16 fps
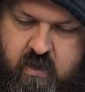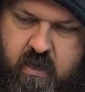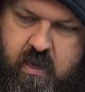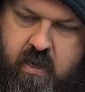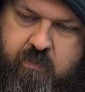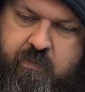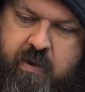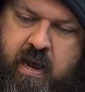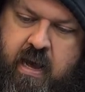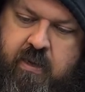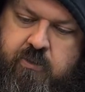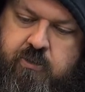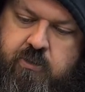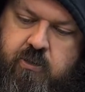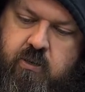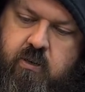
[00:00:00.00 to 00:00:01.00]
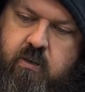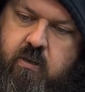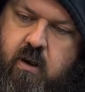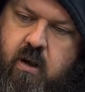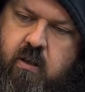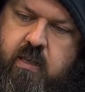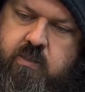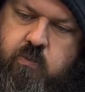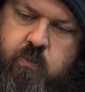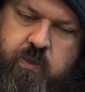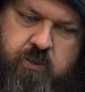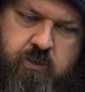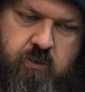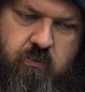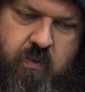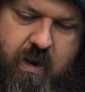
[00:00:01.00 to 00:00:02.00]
I'm not sure. Oh, that's a windshield